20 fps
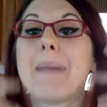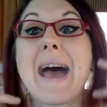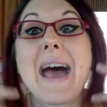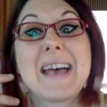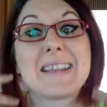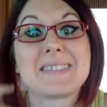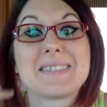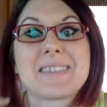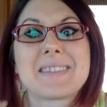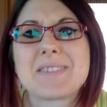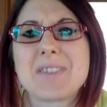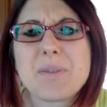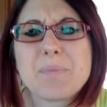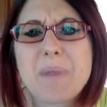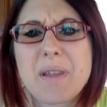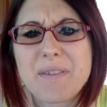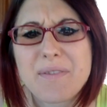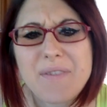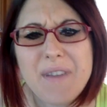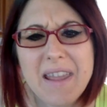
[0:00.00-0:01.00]
masks on
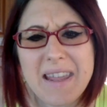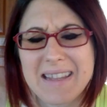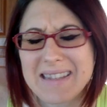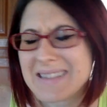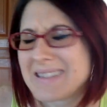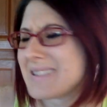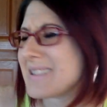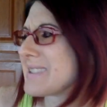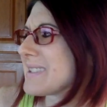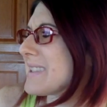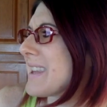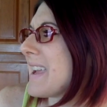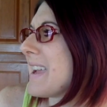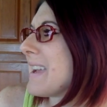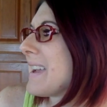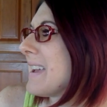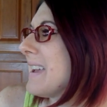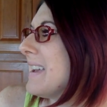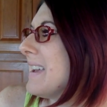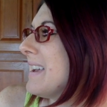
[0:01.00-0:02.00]
my face. And just like